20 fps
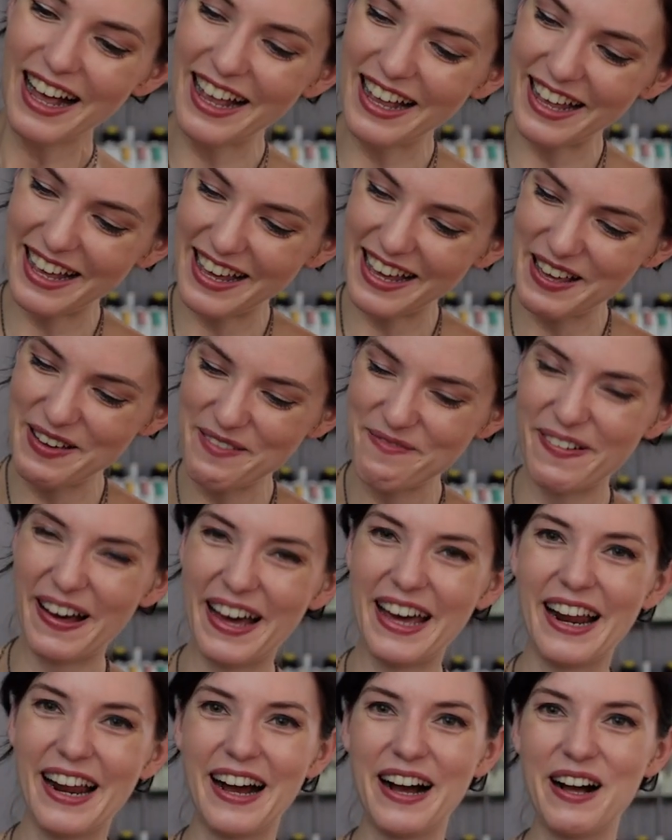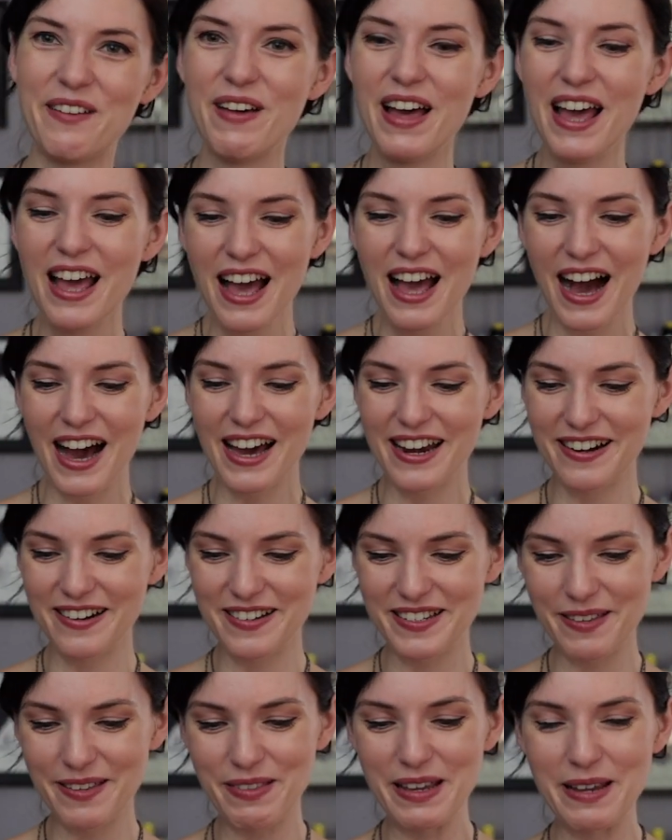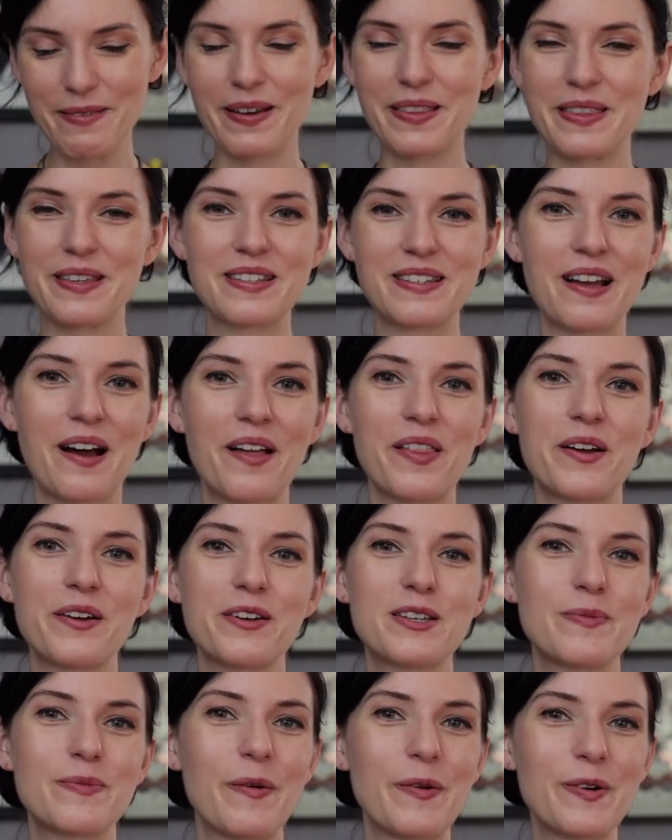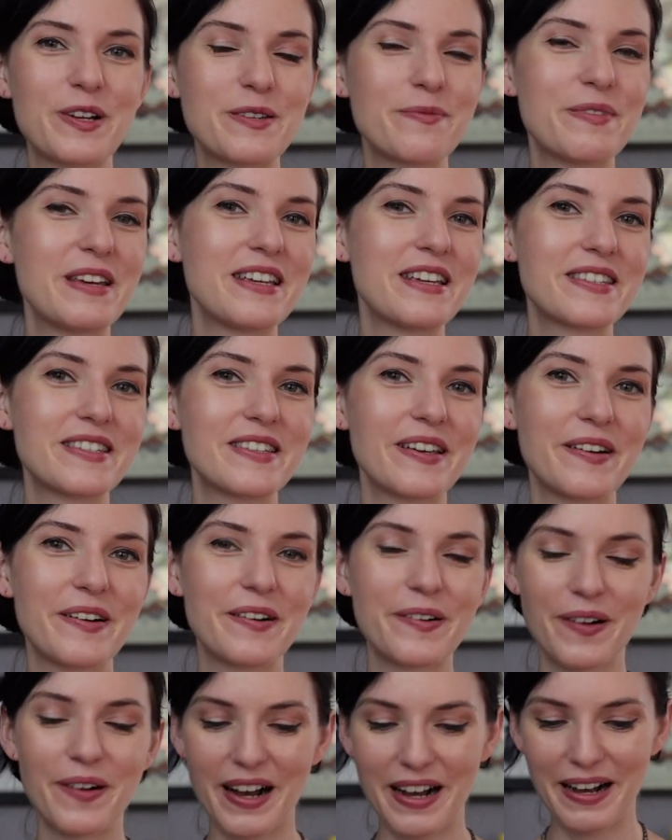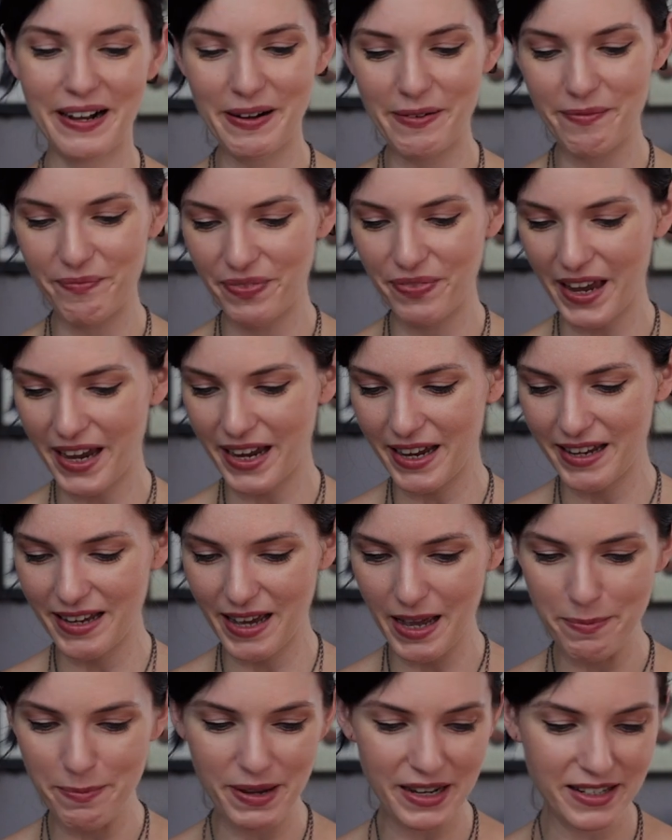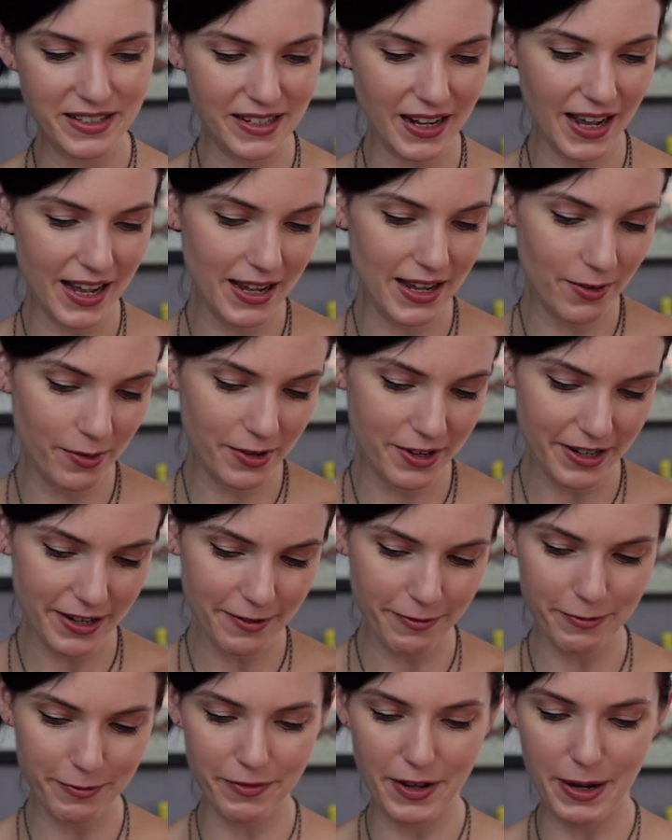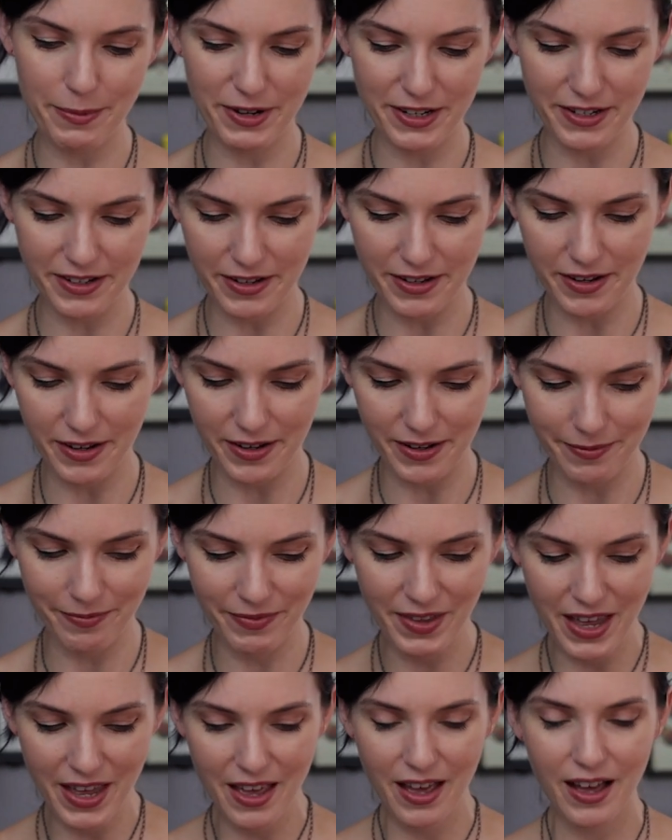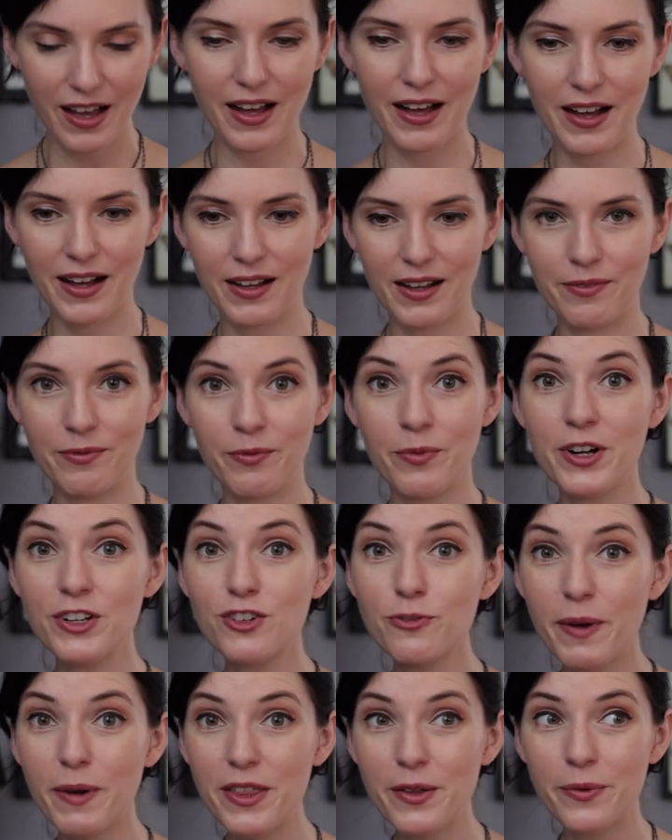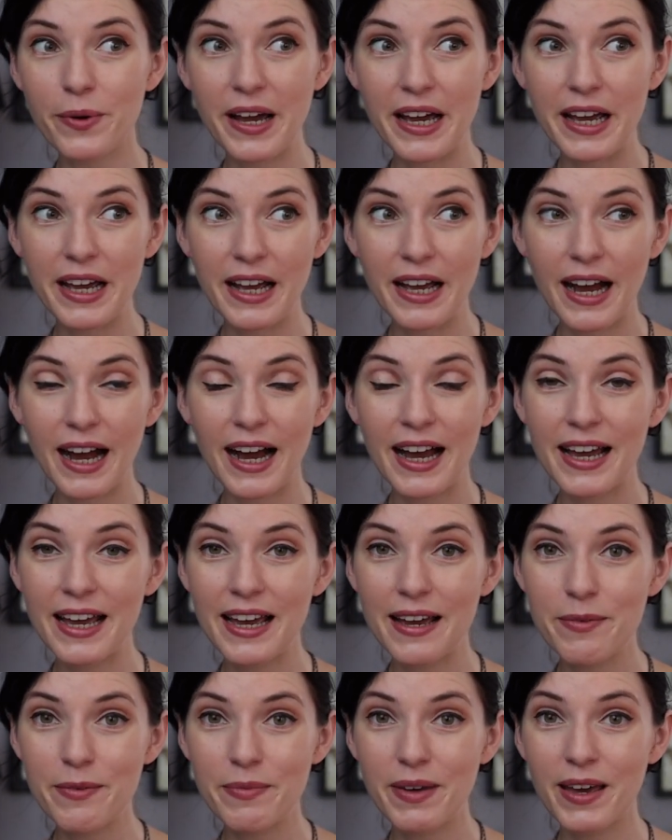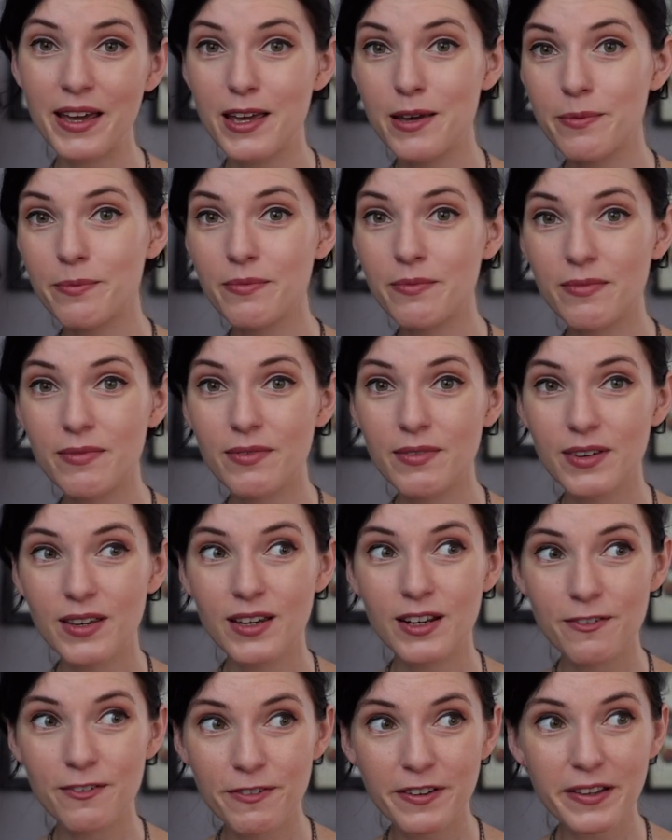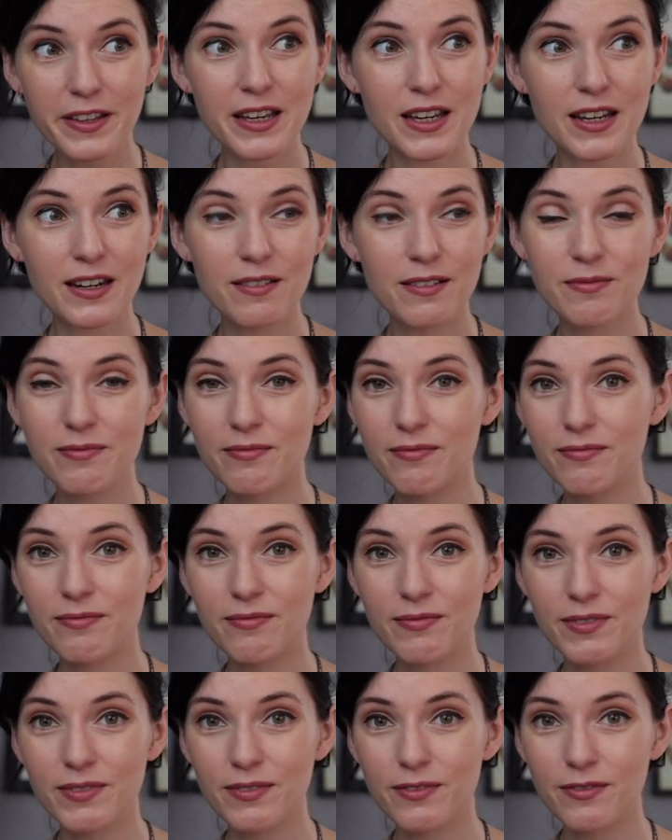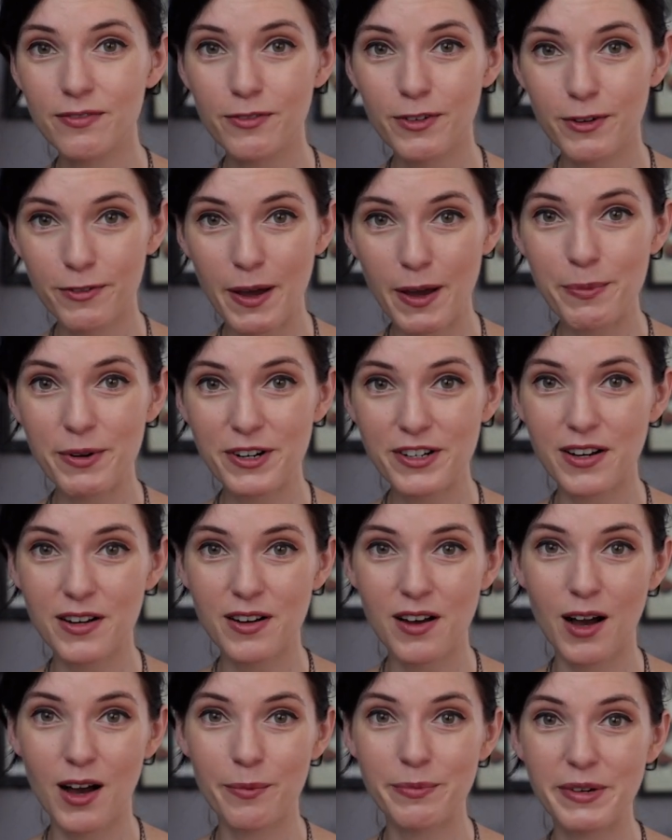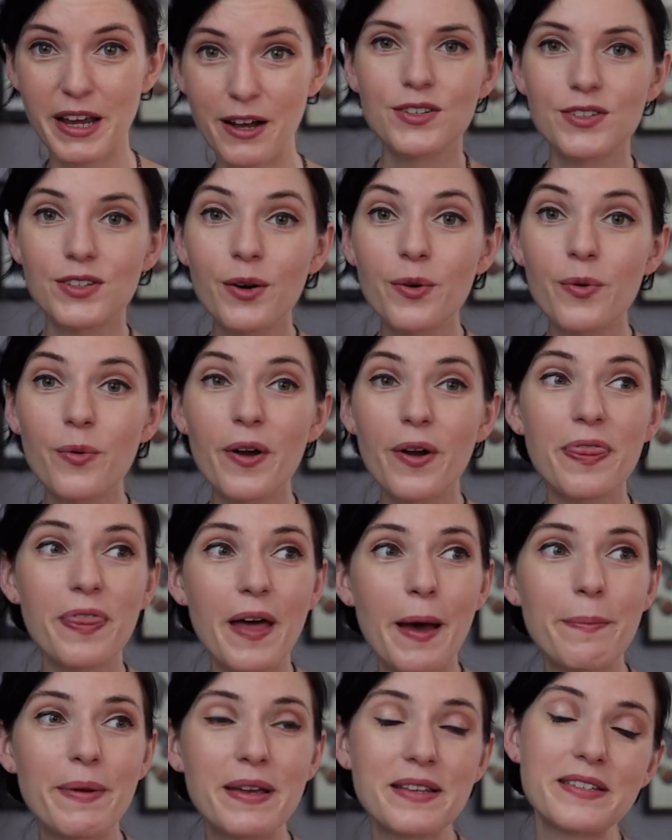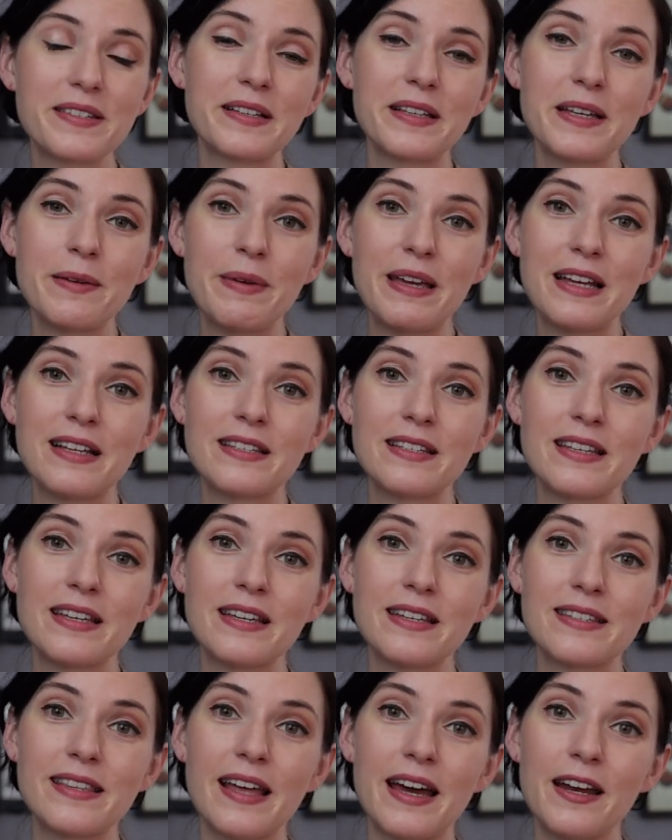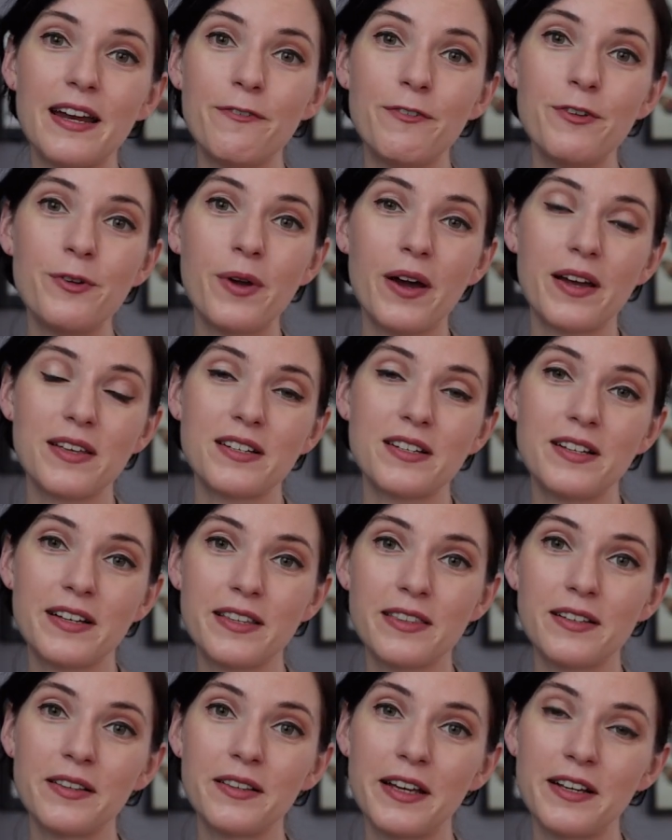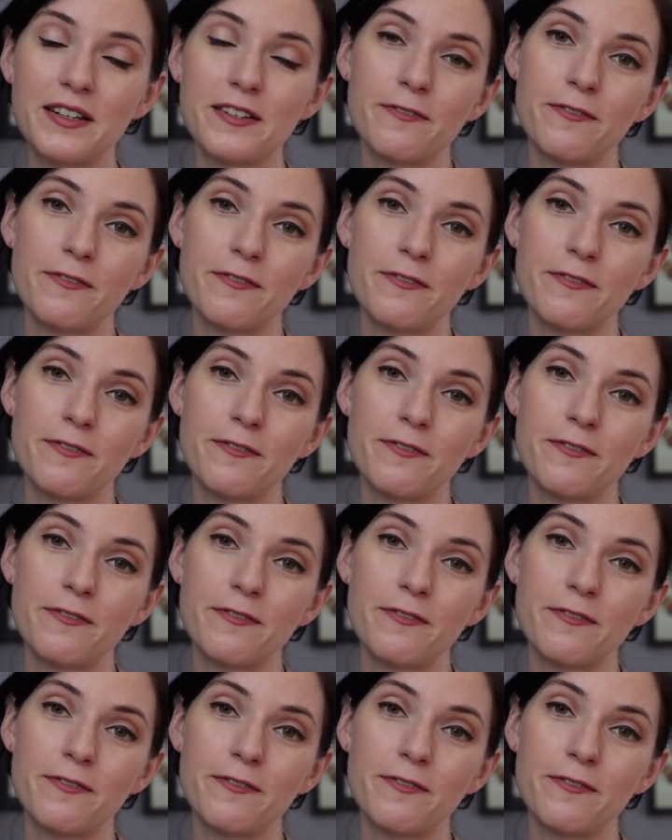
But I don't know, something about this color spoke to me, so I picked it. I ordered it from Fabric.com, which, by the way, I am an affiliate for Fabric.com now. So what that basically means is that if you guys click the link